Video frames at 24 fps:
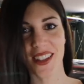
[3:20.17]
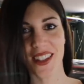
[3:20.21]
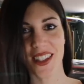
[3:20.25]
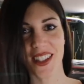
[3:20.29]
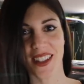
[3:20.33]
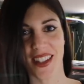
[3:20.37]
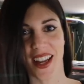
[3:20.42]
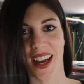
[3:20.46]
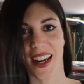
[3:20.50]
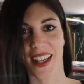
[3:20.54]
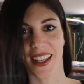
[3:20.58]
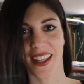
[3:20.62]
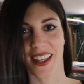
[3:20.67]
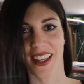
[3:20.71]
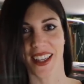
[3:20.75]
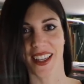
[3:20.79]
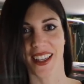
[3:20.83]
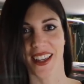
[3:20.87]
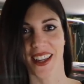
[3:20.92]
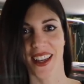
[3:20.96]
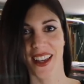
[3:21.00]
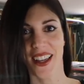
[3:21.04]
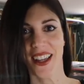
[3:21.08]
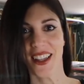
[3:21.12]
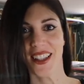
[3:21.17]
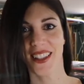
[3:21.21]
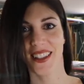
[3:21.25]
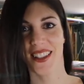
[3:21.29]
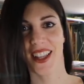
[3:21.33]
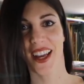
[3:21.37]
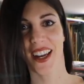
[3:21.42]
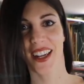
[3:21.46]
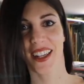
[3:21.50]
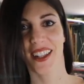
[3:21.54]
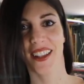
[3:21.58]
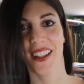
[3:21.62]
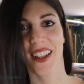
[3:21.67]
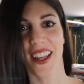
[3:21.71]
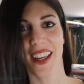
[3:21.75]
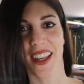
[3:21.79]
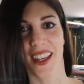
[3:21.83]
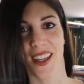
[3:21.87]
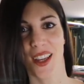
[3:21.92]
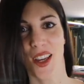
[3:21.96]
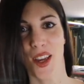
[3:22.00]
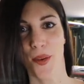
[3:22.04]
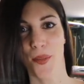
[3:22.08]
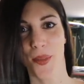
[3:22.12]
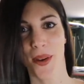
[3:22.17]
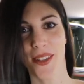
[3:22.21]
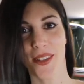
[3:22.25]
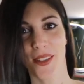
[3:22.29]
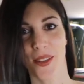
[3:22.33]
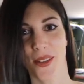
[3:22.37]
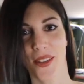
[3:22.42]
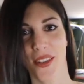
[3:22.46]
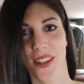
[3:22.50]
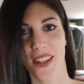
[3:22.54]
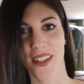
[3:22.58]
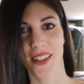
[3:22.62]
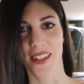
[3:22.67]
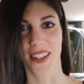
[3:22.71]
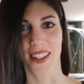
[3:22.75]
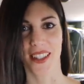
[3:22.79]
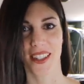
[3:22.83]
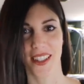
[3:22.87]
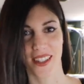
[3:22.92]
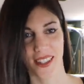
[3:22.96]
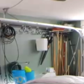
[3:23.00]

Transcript: all staticky, static cling. Makes it really easy.